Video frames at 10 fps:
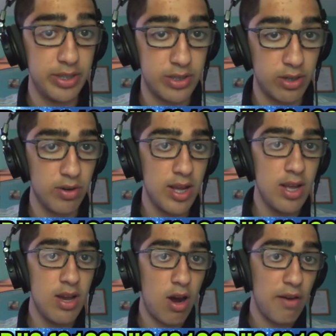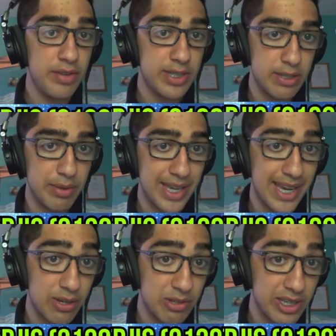So obviously we
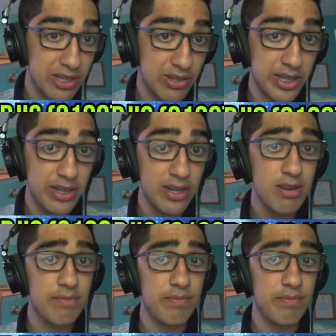can't go here or here.